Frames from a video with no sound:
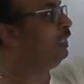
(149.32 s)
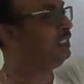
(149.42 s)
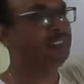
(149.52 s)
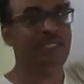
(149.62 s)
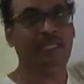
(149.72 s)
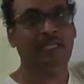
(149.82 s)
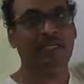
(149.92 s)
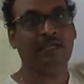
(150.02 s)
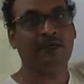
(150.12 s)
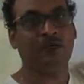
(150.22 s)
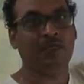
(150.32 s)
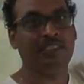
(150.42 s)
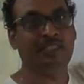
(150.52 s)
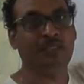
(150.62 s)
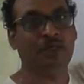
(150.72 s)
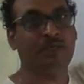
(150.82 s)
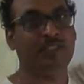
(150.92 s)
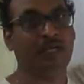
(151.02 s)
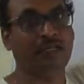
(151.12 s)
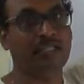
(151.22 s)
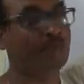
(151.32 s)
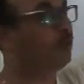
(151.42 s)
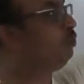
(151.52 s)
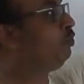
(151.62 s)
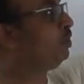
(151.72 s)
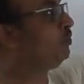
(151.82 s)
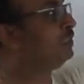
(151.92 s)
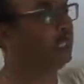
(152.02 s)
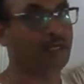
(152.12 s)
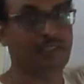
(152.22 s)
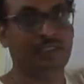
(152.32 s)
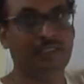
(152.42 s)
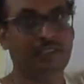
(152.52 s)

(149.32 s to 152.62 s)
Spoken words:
is the quantity of charge, amount of charge.